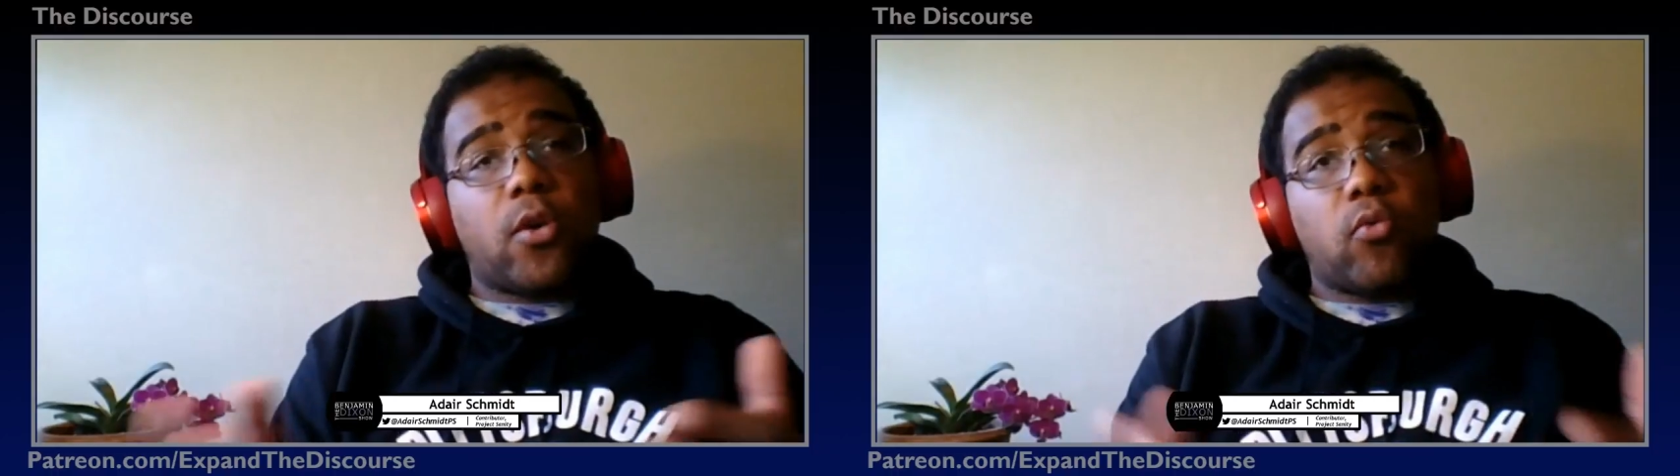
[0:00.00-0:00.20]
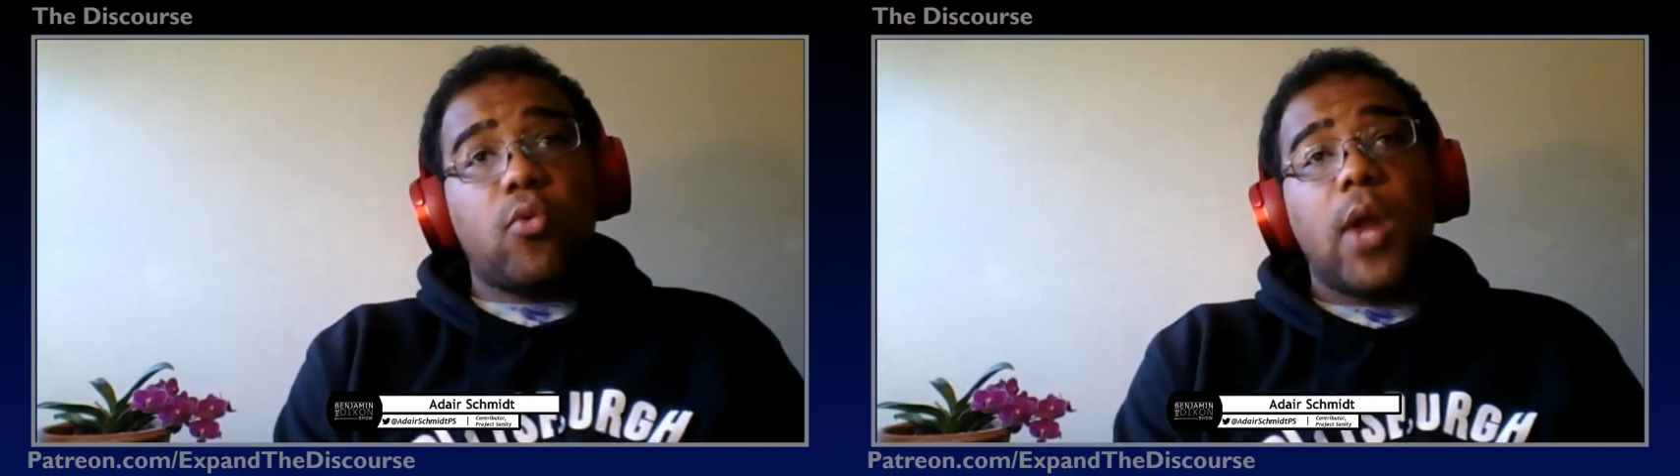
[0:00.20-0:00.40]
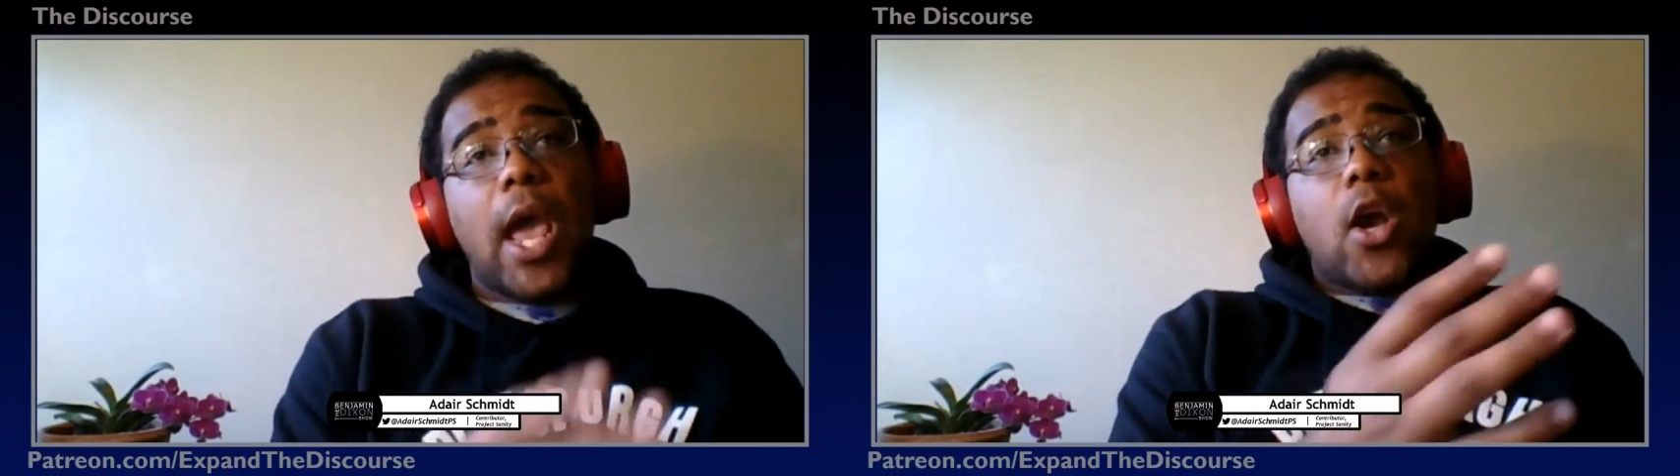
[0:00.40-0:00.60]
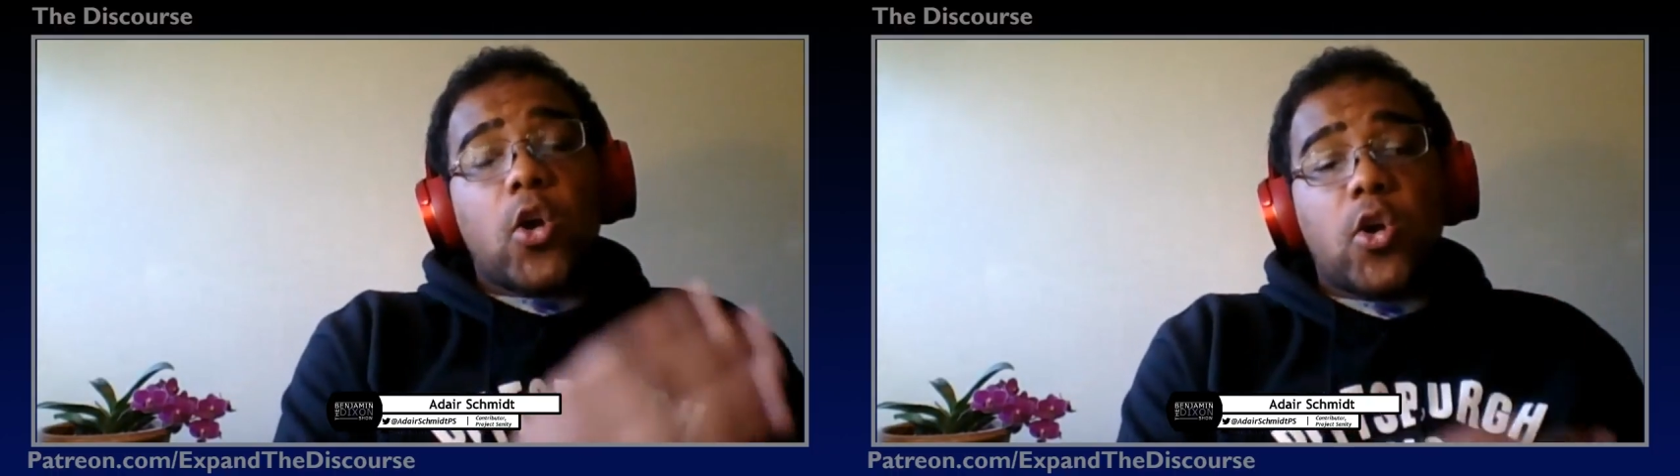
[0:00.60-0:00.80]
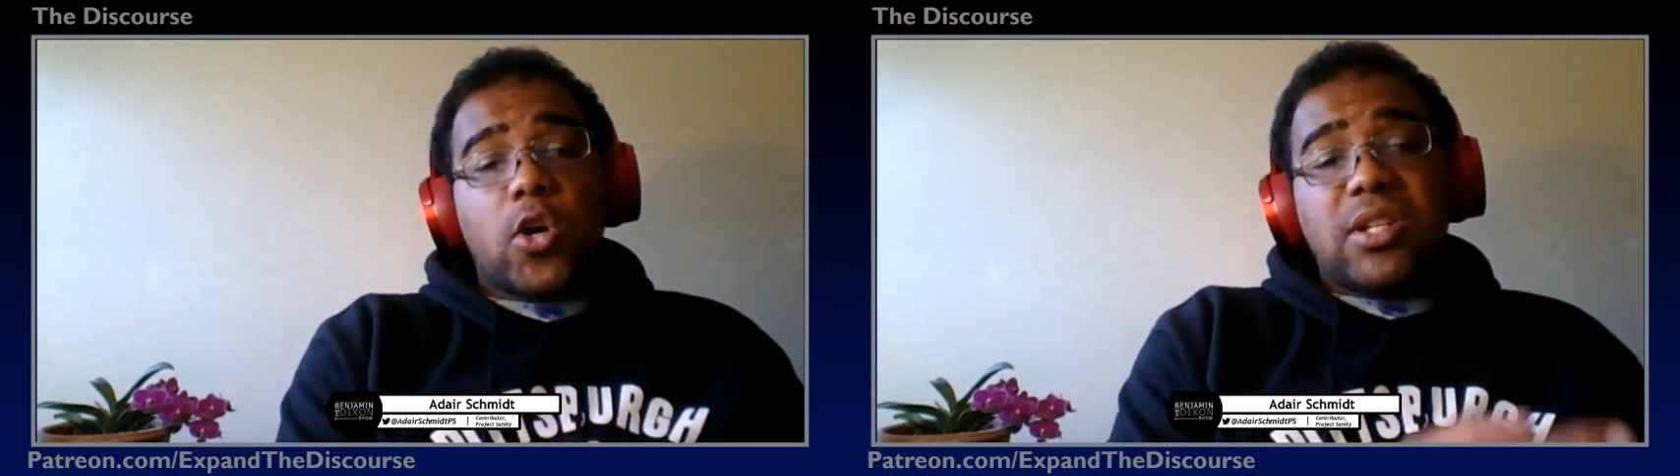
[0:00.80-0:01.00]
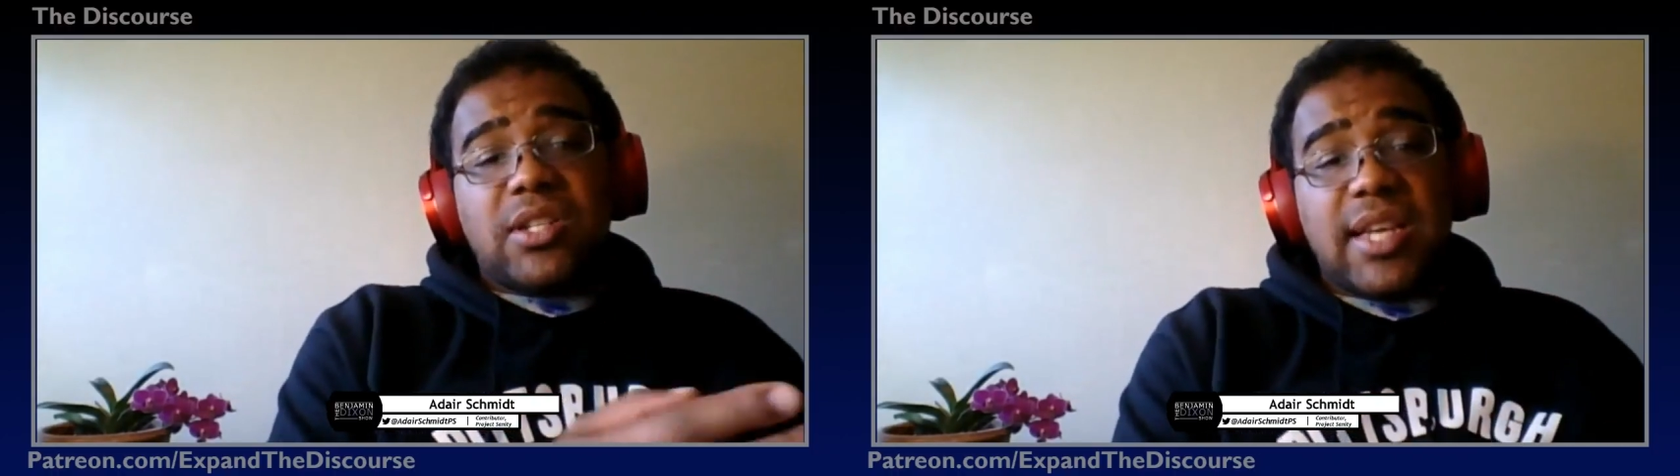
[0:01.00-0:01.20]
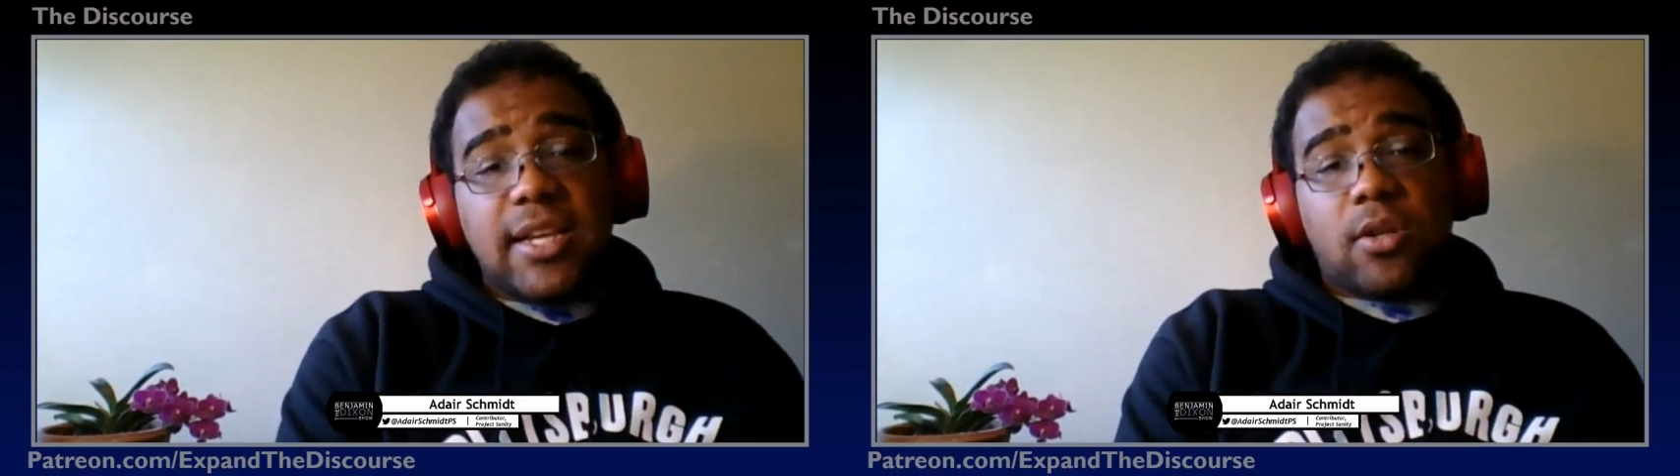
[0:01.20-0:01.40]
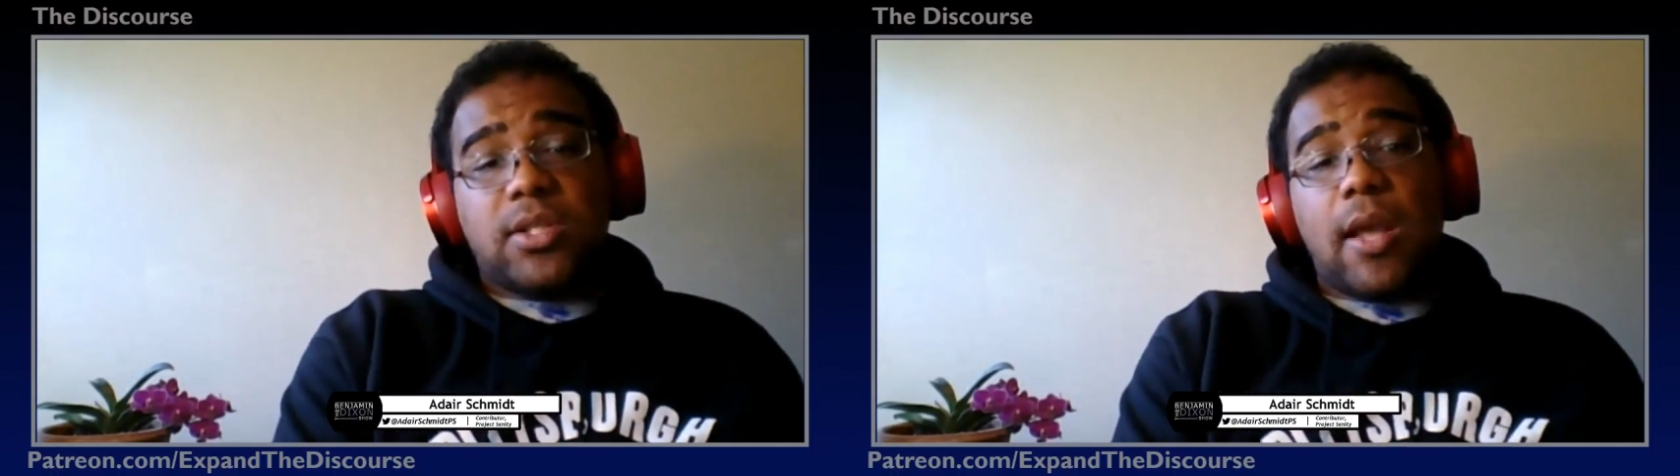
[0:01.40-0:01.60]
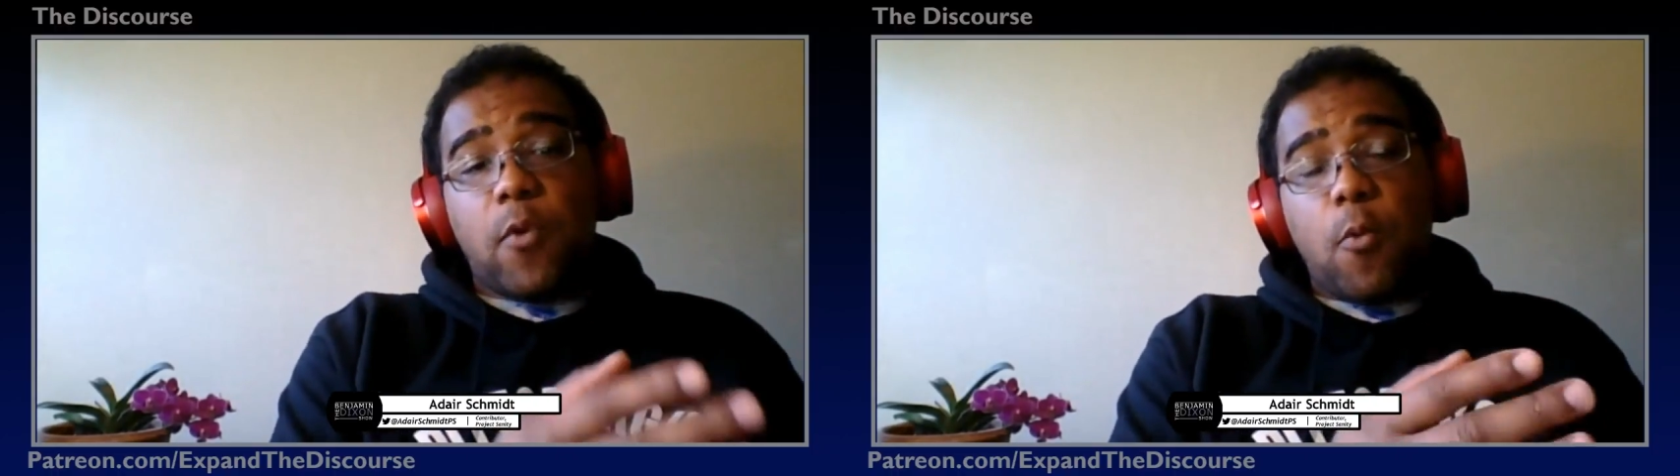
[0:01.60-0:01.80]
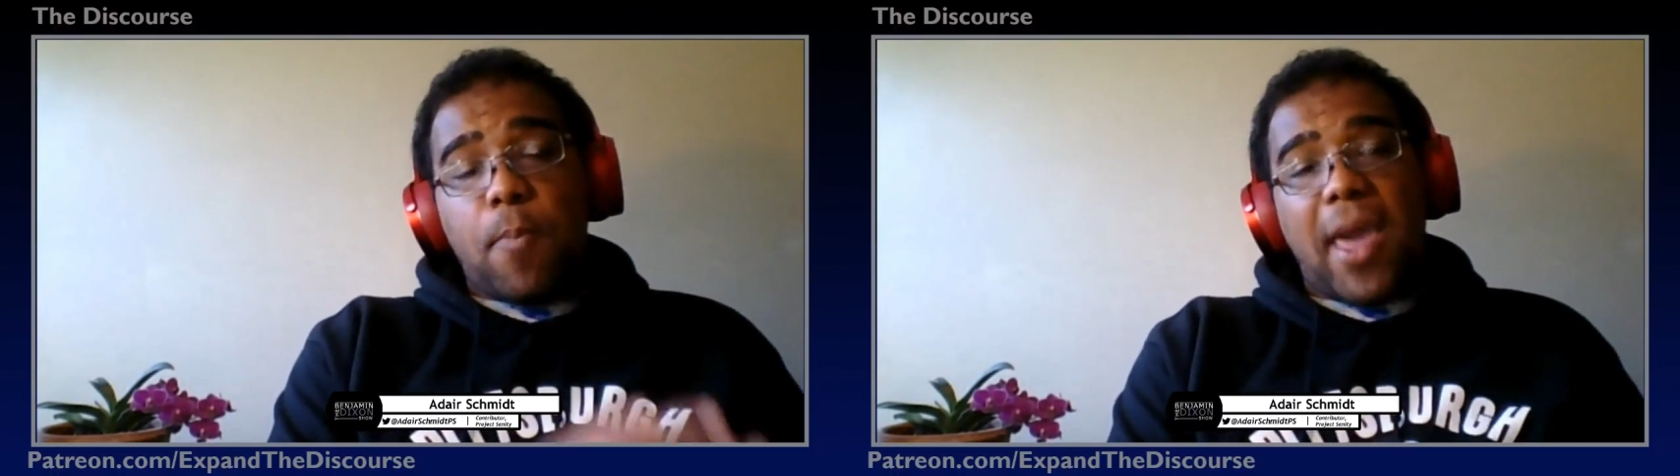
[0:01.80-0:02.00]
to go and recruit good
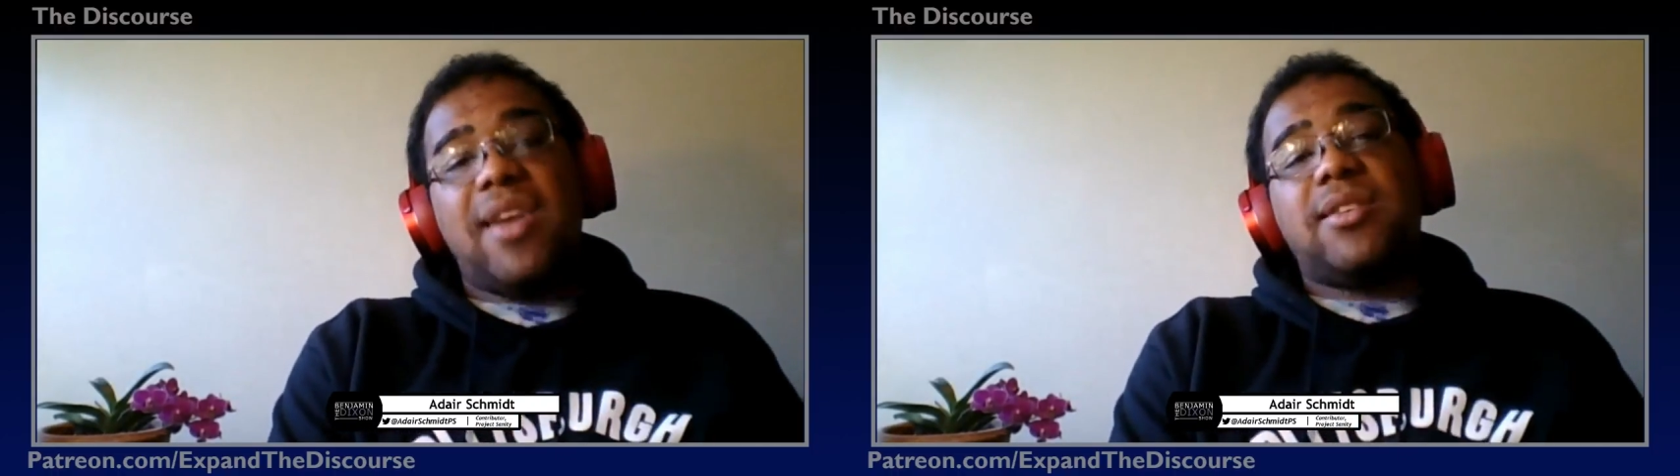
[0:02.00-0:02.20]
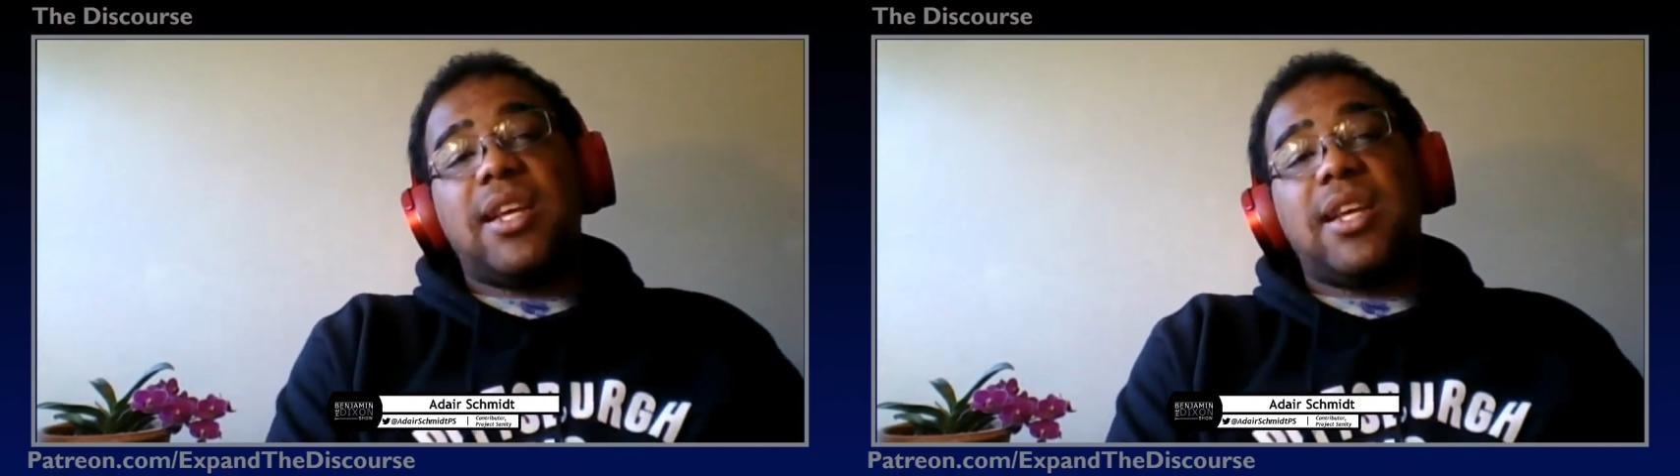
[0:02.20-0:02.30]
teachers,